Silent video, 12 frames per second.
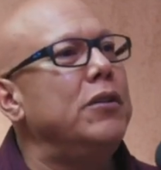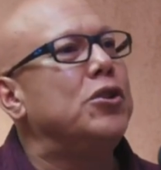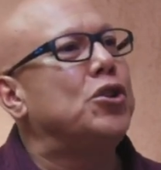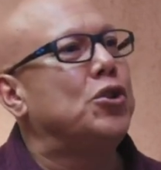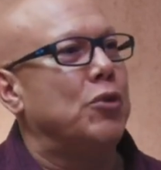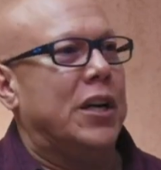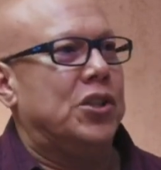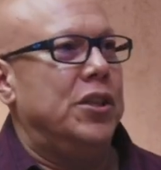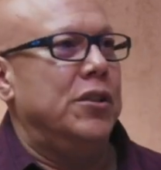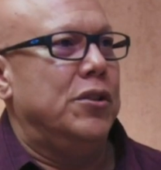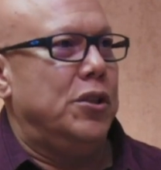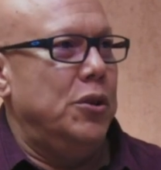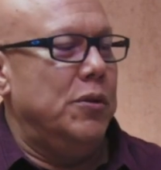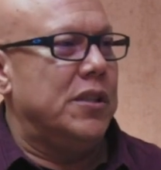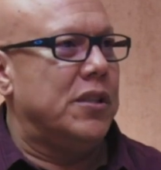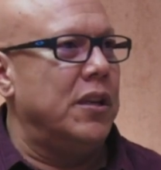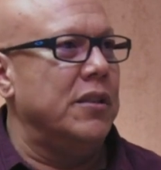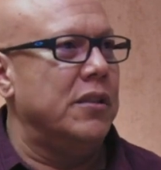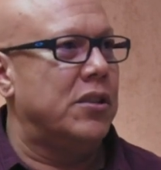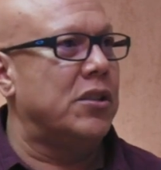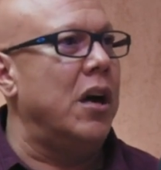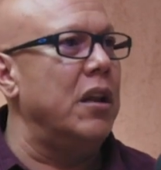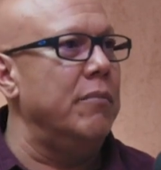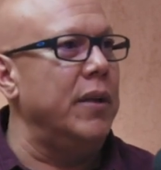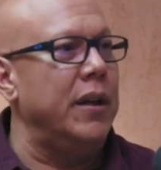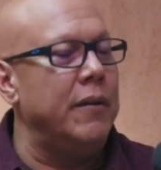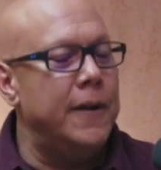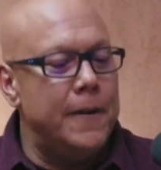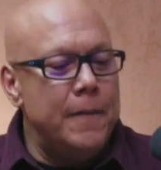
instructions to his son Solomon.